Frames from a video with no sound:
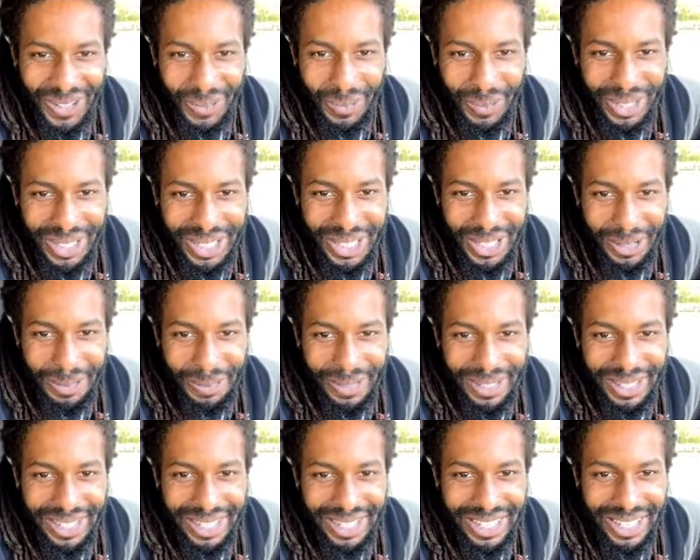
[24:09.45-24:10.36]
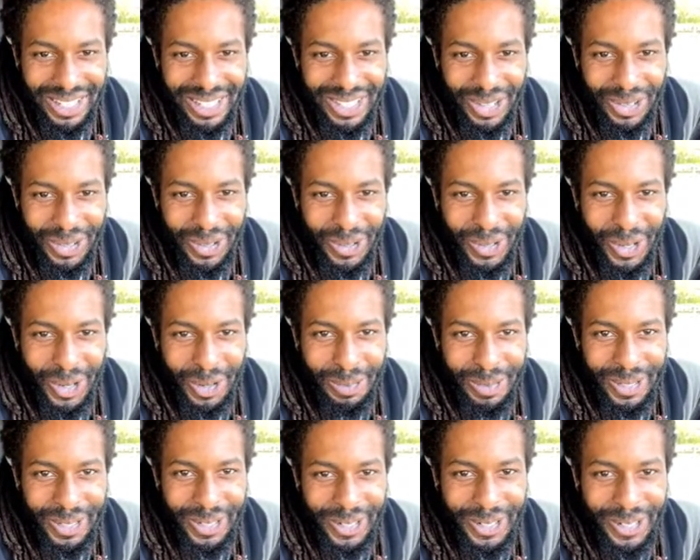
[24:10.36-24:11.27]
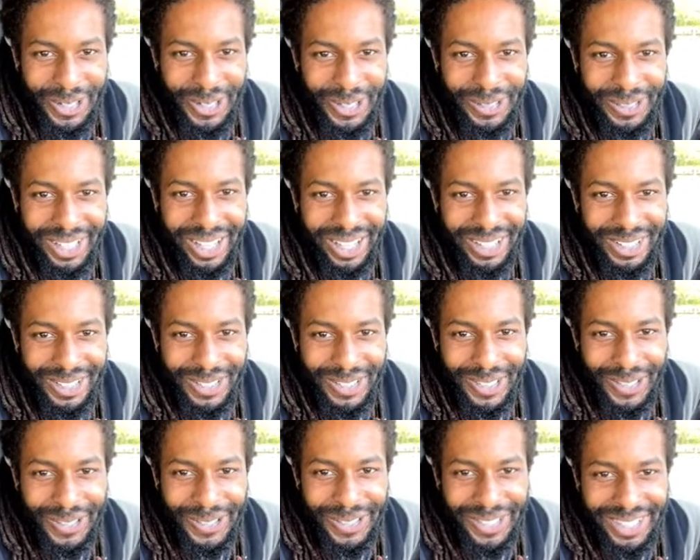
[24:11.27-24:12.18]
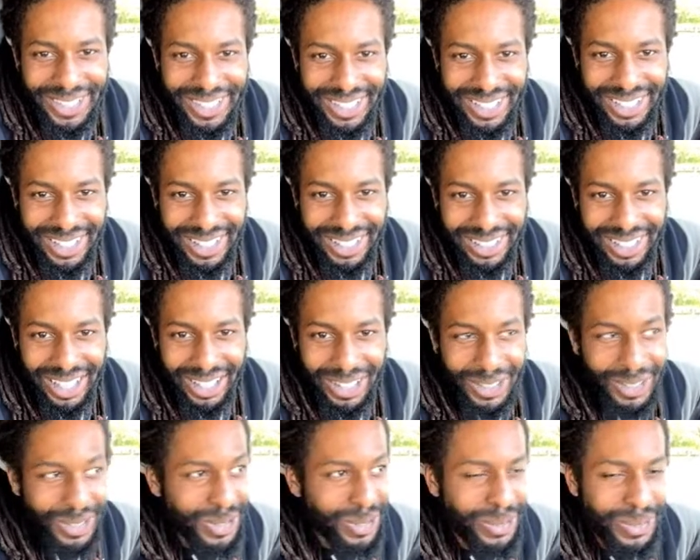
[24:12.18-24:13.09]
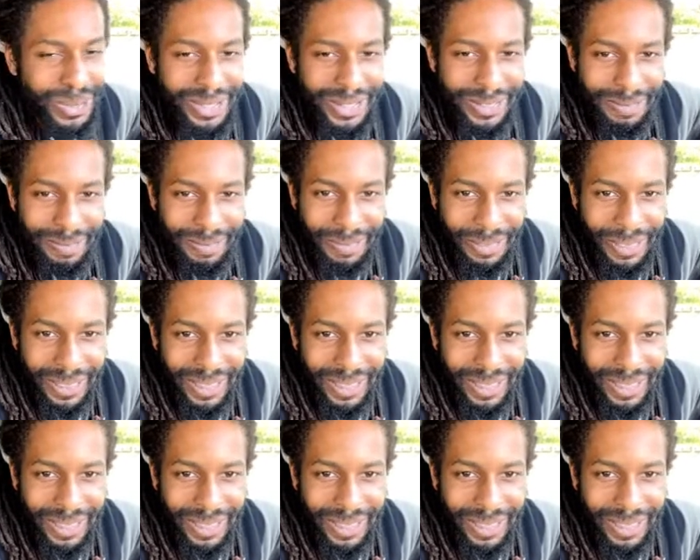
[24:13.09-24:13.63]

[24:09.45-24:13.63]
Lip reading: What's up, Kiki Soto, Urban Girl? How you doing? How you doing?